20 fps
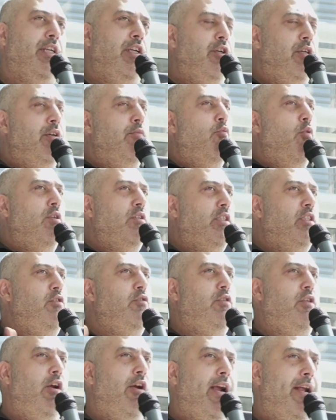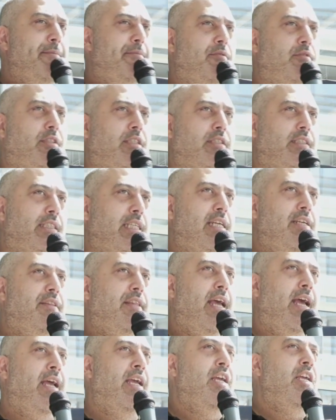You can, once you are able to see
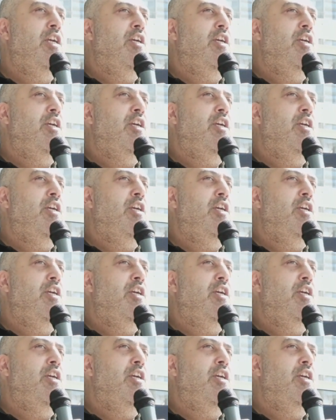that,